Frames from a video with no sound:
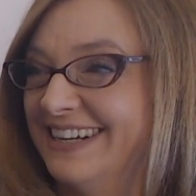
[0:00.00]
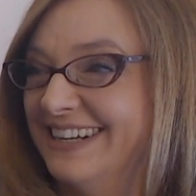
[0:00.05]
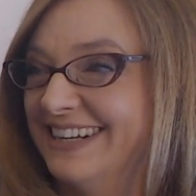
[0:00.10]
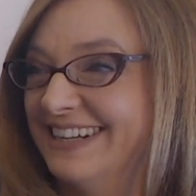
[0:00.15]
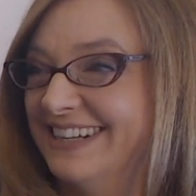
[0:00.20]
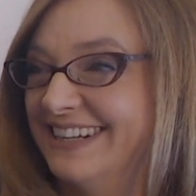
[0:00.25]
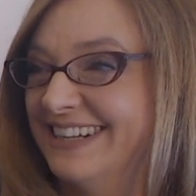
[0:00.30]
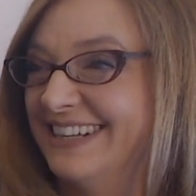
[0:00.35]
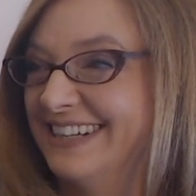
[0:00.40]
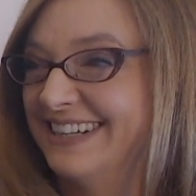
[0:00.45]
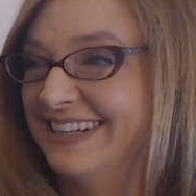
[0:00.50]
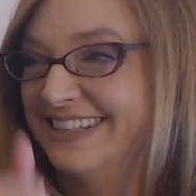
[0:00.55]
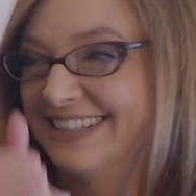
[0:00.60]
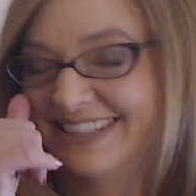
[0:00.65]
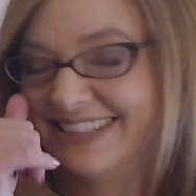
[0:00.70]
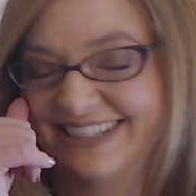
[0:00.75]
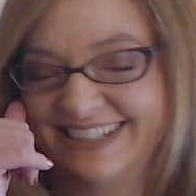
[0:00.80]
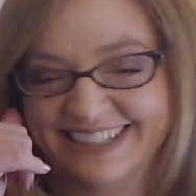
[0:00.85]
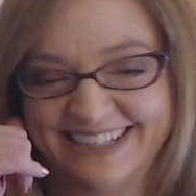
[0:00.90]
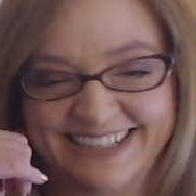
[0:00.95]

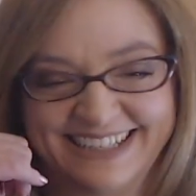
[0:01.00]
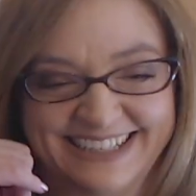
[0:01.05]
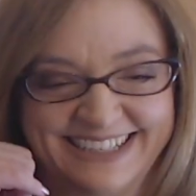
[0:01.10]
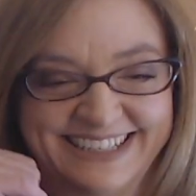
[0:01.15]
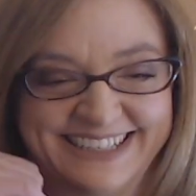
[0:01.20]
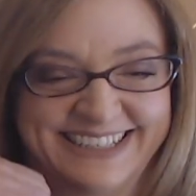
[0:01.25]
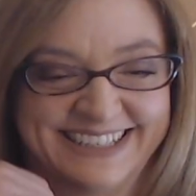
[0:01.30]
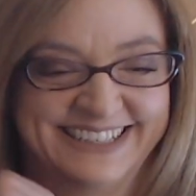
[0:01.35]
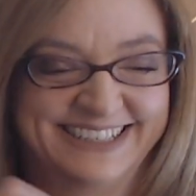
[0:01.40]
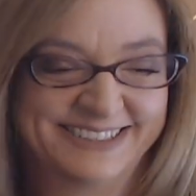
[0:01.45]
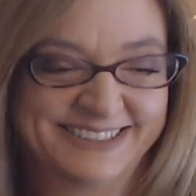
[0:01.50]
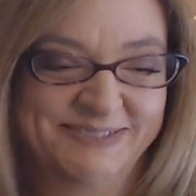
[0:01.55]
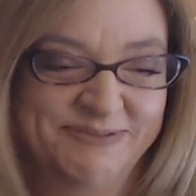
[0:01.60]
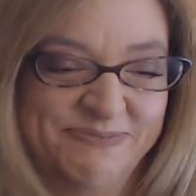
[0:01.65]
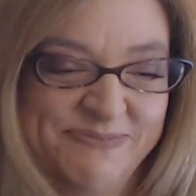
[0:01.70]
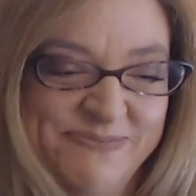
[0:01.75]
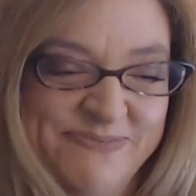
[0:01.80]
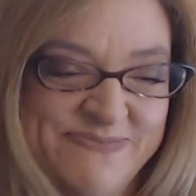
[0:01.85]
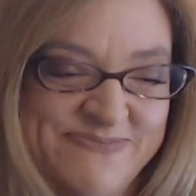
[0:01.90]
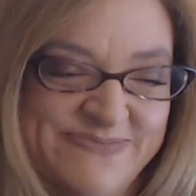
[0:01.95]

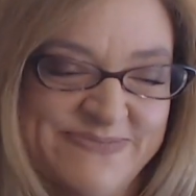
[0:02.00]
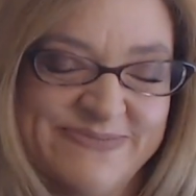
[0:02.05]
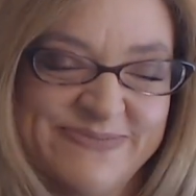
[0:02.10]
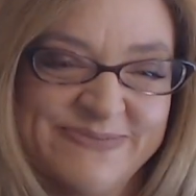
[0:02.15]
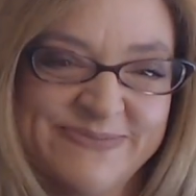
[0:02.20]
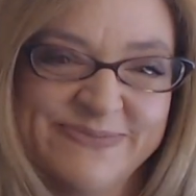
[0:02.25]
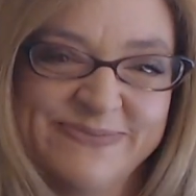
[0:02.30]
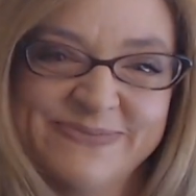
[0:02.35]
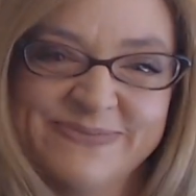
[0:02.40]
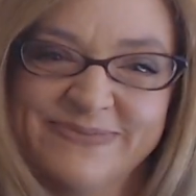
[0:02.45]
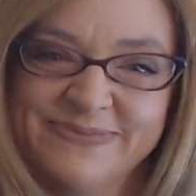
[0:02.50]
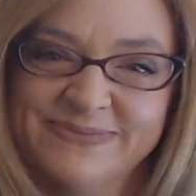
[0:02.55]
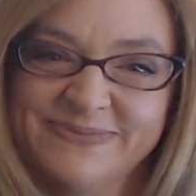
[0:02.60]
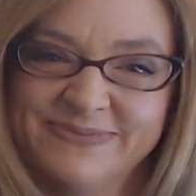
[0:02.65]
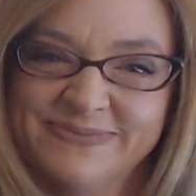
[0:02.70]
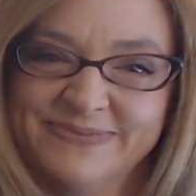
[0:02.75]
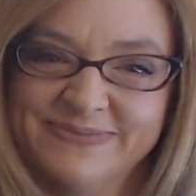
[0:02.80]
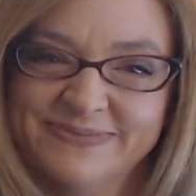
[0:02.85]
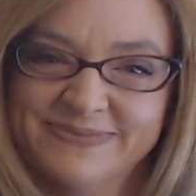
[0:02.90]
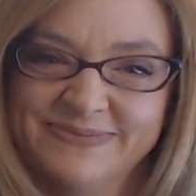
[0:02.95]

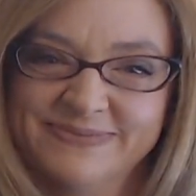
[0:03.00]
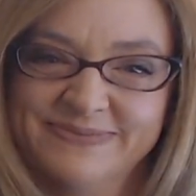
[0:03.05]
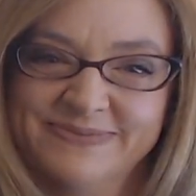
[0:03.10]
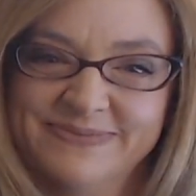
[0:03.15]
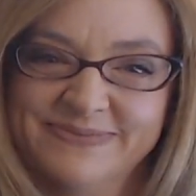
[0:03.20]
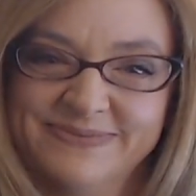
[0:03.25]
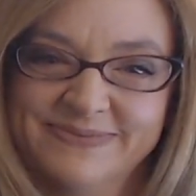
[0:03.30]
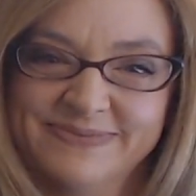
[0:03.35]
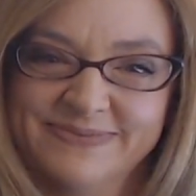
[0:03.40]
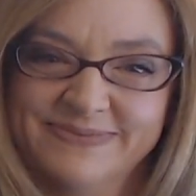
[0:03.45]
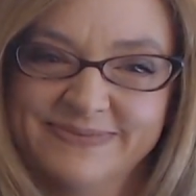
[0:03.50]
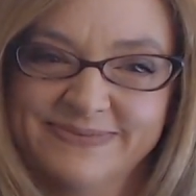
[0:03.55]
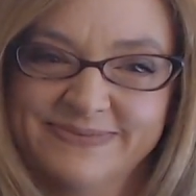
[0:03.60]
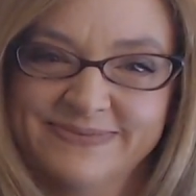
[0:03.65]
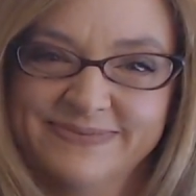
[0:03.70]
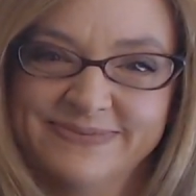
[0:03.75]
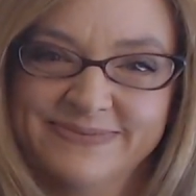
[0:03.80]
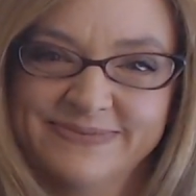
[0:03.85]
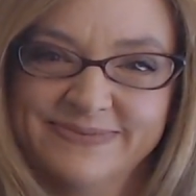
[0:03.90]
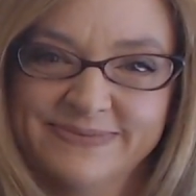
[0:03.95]
(silent)